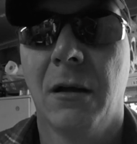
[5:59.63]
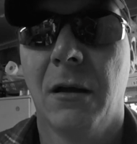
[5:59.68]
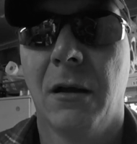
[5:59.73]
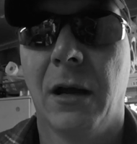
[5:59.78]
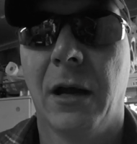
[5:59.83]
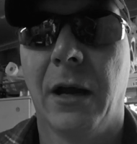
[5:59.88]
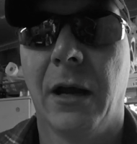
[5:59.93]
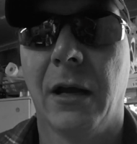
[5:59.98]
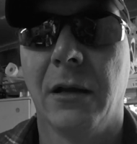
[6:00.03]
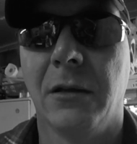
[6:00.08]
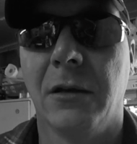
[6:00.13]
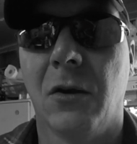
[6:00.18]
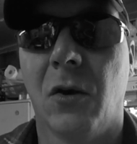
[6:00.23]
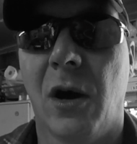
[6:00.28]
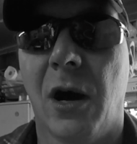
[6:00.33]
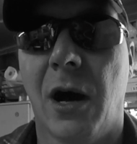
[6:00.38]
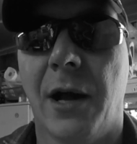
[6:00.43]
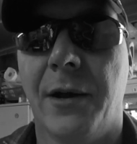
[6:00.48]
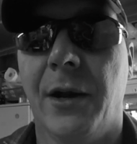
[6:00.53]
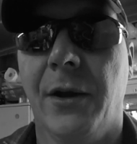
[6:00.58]
And, you know,
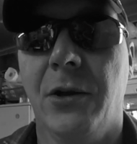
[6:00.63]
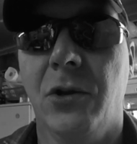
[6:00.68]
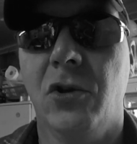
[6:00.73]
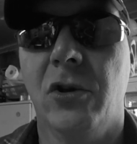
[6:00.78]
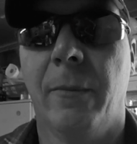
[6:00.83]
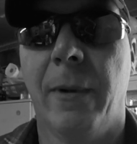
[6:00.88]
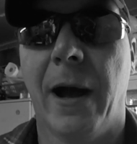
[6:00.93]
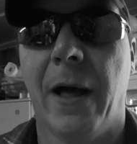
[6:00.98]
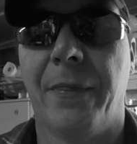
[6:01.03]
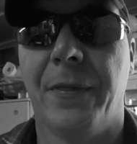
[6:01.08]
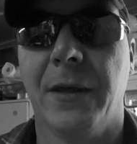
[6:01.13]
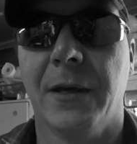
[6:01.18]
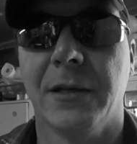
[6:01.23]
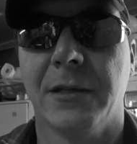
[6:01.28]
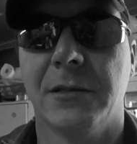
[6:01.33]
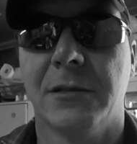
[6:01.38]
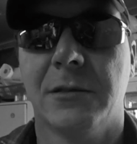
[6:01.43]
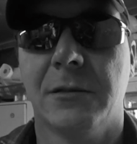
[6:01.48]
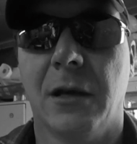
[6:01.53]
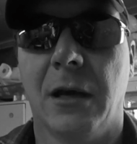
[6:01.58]
Honda knew about
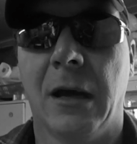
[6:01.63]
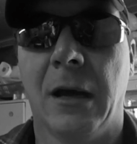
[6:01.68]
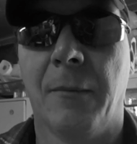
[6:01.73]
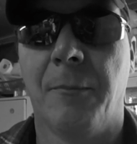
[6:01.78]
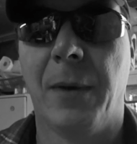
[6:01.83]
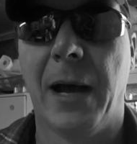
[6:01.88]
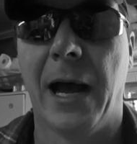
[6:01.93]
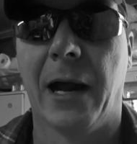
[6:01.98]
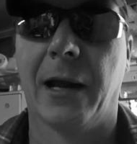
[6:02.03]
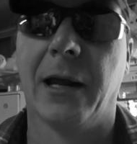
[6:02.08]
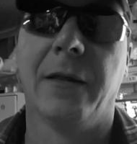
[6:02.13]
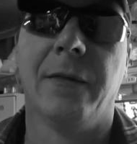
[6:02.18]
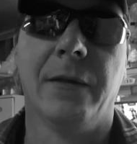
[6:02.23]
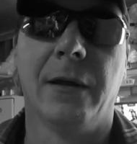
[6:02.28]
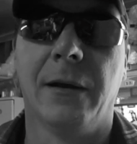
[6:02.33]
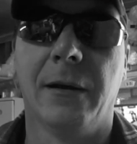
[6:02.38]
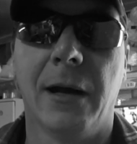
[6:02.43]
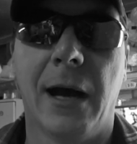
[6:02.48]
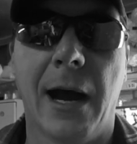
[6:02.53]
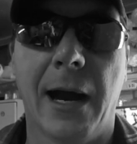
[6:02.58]
this back in the
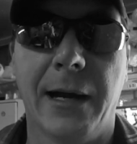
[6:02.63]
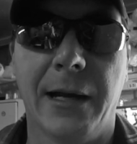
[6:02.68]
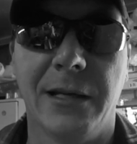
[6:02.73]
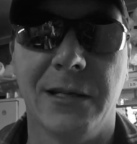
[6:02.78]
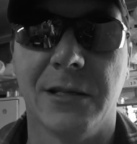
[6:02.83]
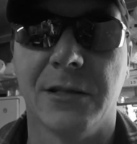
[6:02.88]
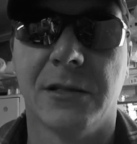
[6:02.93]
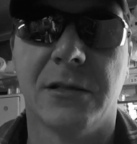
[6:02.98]
90s and